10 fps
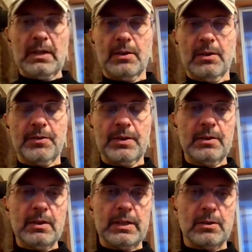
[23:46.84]
the
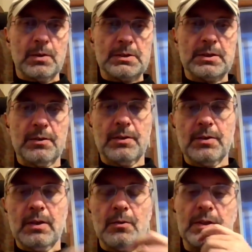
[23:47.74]
scintillator question,
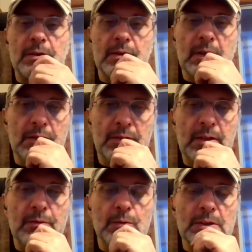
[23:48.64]
with Steve's
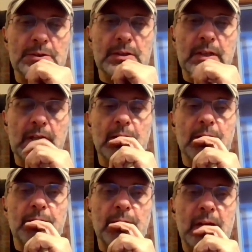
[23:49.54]
question of
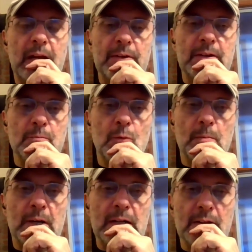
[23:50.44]
having a
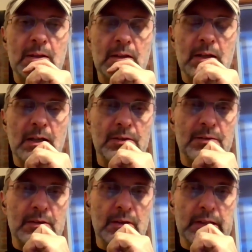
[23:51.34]
mobile
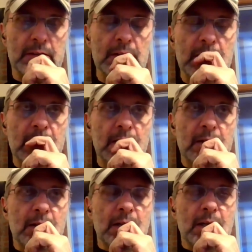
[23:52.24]
scintillator,
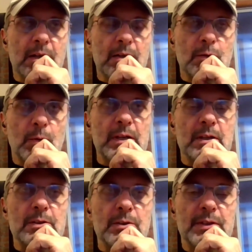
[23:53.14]
the way I
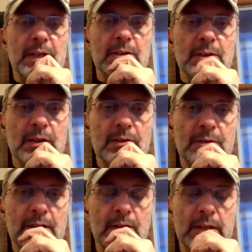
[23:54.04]
understand it, a
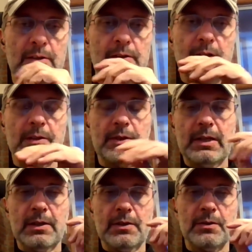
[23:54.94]
scintillator does
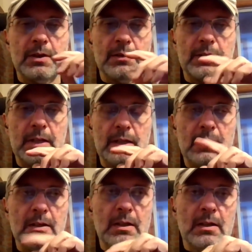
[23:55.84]
a
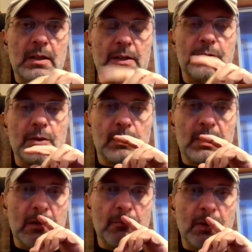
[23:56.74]

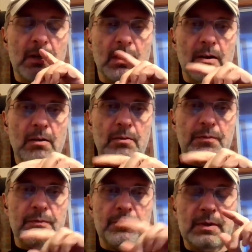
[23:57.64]
histogram
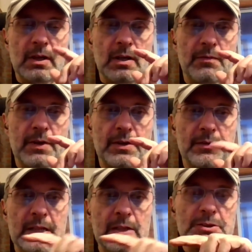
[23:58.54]
of various
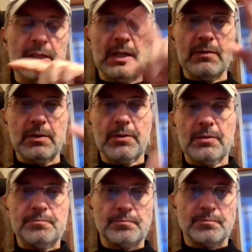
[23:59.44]
energy levels.
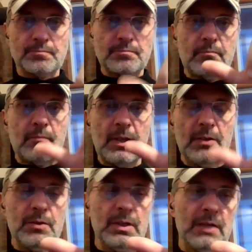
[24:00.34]
So you
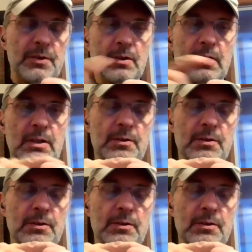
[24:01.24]
have your